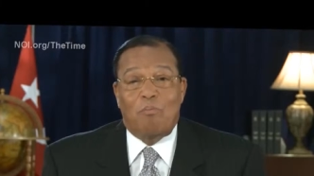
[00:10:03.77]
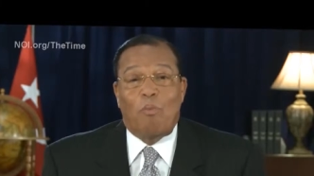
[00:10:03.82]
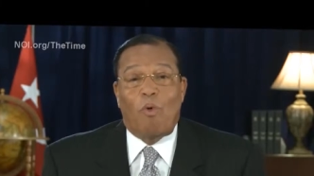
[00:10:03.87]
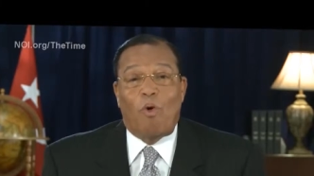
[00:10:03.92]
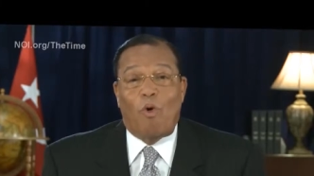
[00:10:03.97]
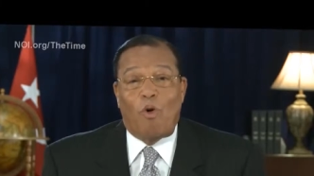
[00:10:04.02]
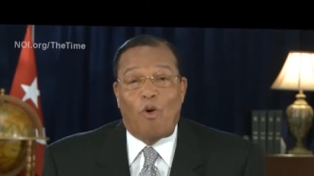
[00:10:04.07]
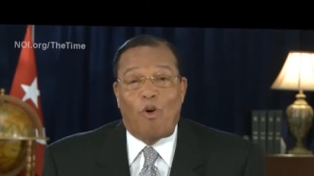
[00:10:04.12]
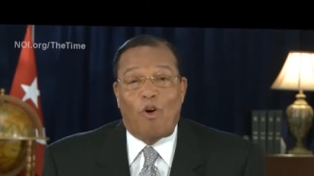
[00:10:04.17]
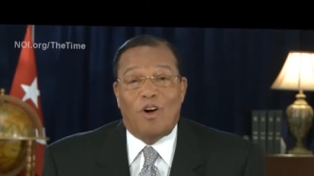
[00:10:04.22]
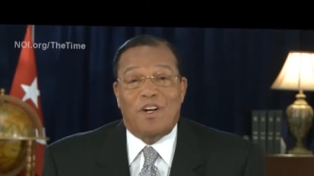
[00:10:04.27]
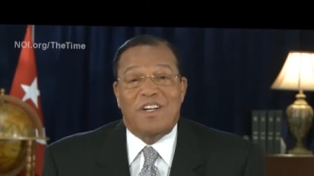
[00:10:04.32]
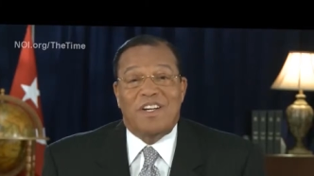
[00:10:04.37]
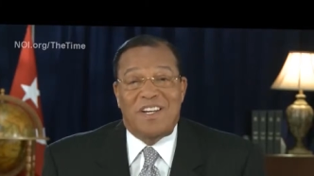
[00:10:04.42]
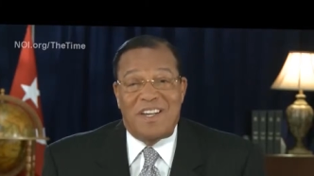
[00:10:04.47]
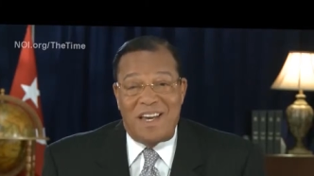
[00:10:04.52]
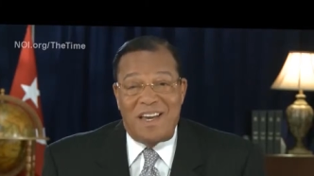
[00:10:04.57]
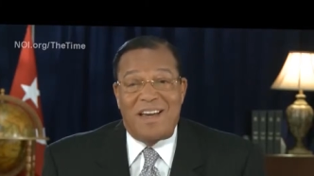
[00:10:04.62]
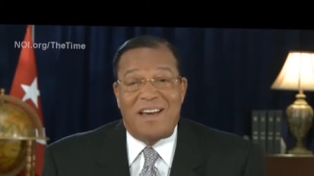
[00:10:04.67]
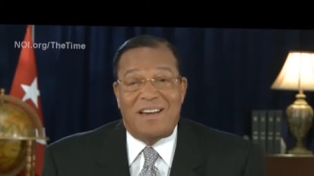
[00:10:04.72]
more
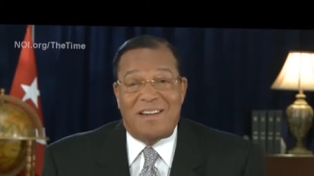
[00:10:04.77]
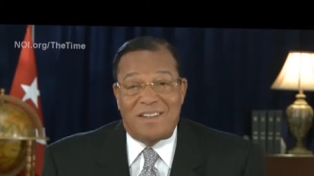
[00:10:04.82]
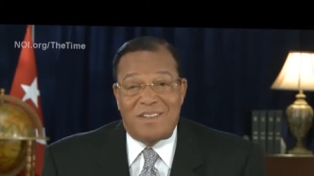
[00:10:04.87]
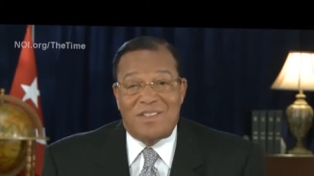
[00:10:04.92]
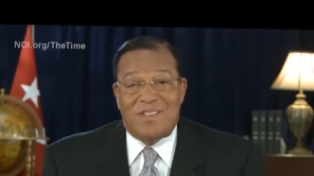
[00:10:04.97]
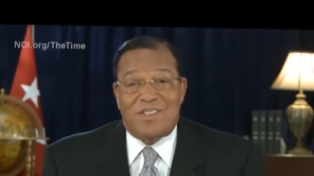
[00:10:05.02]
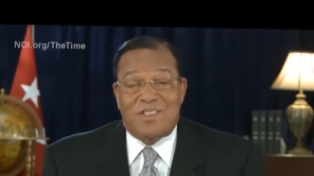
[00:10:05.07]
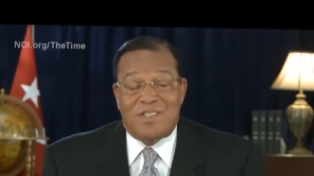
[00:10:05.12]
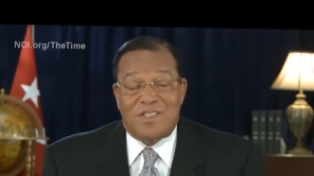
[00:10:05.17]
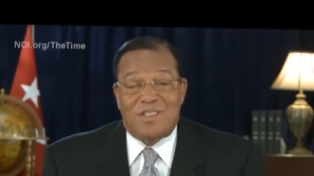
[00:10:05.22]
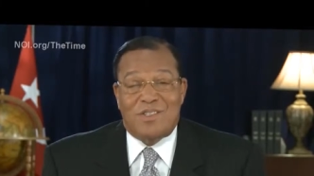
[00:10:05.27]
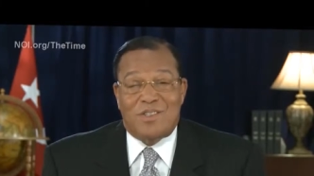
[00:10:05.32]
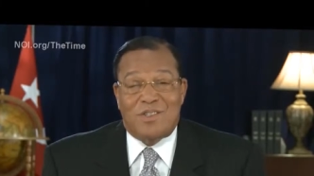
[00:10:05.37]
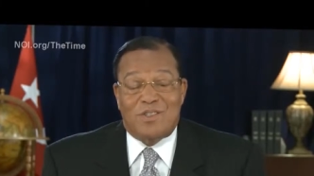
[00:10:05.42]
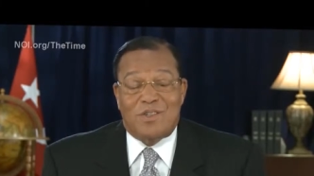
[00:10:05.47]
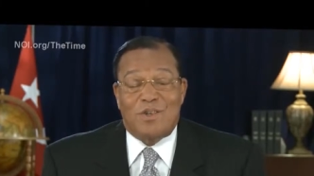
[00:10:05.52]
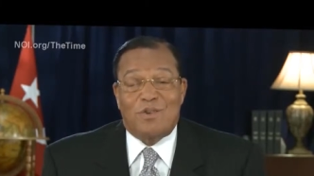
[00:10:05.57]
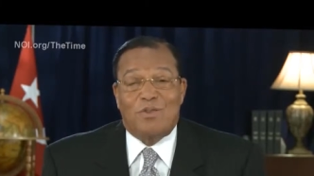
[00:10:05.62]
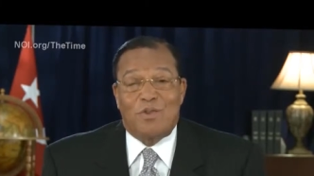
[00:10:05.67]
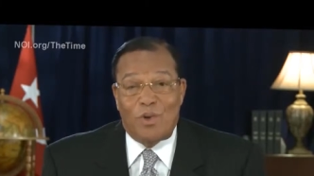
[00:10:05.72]
years
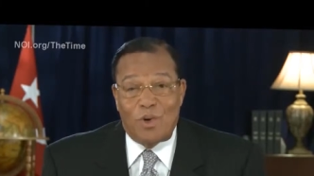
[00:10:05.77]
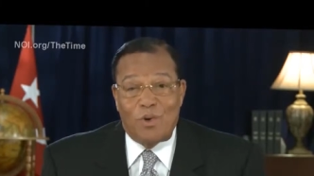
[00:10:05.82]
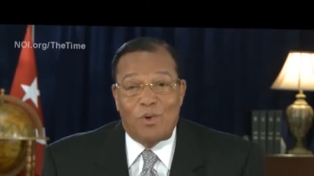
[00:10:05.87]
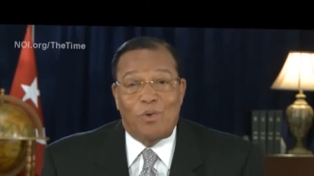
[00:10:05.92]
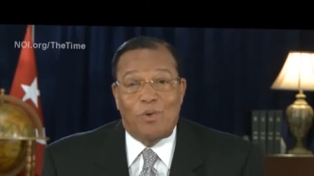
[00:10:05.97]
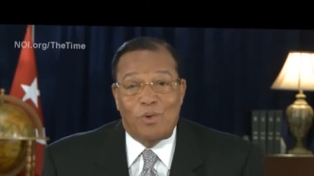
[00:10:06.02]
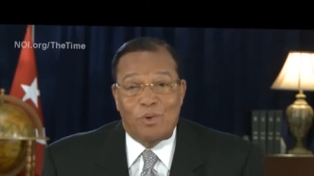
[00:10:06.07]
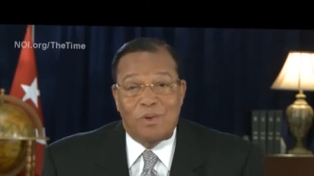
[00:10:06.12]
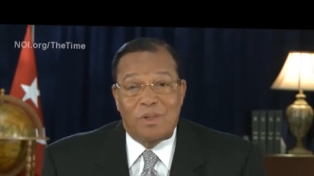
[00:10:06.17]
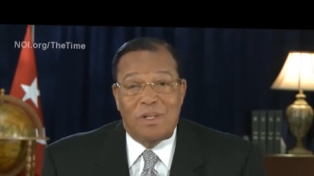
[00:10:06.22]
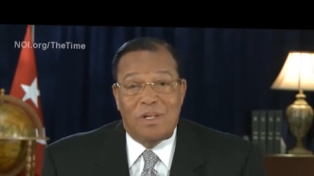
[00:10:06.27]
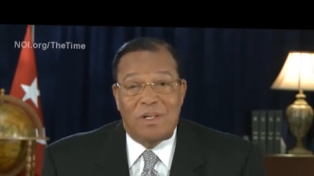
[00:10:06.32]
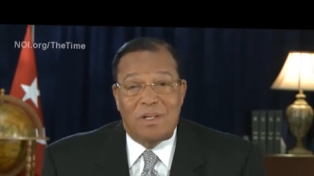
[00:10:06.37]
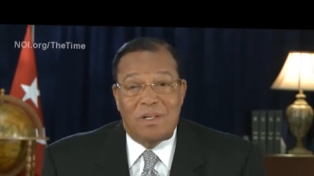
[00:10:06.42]
to rule,